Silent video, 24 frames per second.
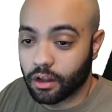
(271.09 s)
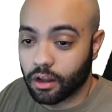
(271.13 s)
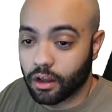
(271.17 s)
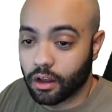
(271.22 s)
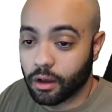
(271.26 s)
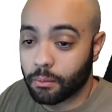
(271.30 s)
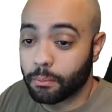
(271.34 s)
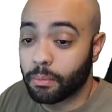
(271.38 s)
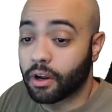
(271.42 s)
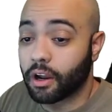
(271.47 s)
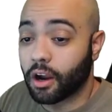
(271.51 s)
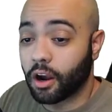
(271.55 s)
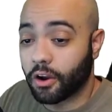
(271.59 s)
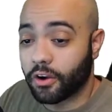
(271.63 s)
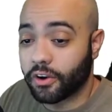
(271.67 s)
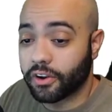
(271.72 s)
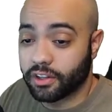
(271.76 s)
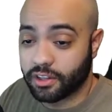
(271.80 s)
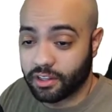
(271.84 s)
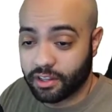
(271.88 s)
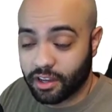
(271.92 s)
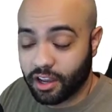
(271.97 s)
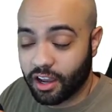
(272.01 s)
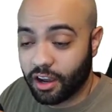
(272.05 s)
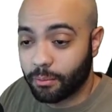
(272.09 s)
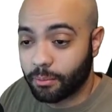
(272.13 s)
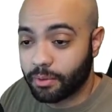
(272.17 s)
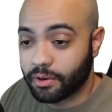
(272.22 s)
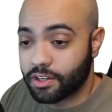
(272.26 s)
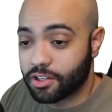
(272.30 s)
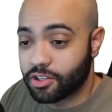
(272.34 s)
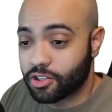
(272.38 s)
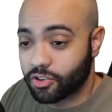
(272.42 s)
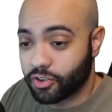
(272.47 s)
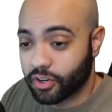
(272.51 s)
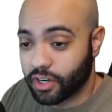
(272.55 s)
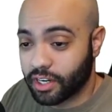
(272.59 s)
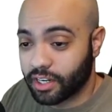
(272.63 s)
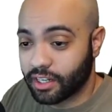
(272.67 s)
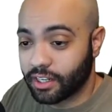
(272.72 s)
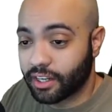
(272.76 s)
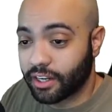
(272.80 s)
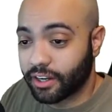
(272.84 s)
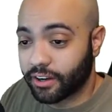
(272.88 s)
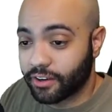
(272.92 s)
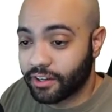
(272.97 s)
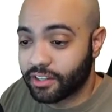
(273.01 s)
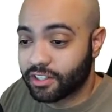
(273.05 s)
But currently the company is trading
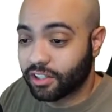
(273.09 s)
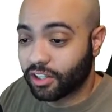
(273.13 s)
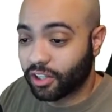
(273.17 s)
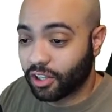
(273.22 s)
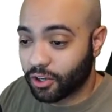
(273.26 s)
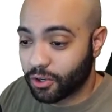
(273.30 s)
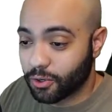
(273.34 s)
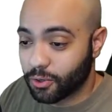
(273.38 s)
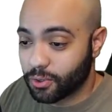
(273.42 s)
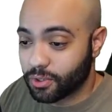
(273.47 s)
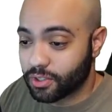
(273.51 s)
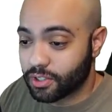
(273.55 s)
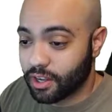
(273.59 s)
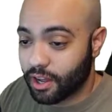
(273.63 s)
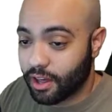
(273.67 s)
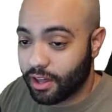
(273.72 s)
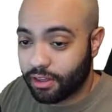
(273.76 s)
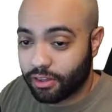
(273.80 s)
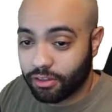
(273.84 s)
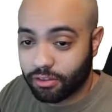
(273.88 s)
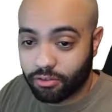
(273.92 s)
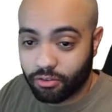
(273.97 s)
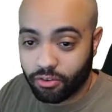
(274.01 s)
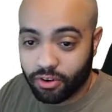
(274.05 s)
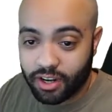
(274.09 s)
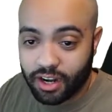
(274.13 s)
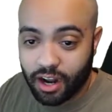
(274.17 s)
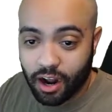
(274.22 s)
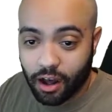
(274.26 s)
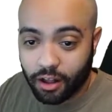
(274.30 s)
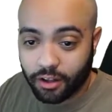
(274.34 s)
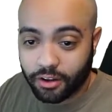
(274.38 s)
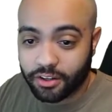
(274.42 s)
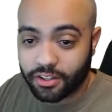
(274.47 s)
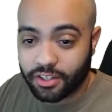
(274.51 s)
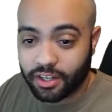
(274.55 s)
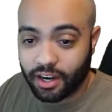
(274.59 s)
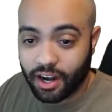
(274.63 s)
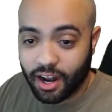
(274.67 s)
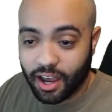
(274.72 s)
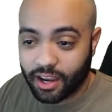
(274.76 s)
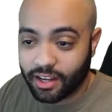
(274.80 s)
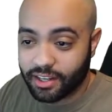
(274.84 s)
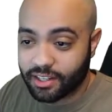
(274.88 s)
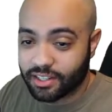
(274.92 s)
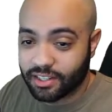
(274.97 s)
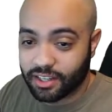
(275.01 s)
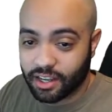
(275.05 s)
near its lows at
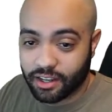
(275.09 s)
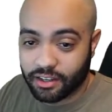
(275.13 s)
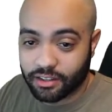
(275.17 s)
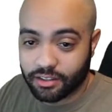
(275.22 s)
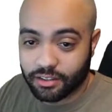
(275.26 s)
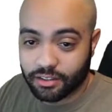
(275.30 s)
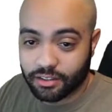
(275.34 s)
$3.09.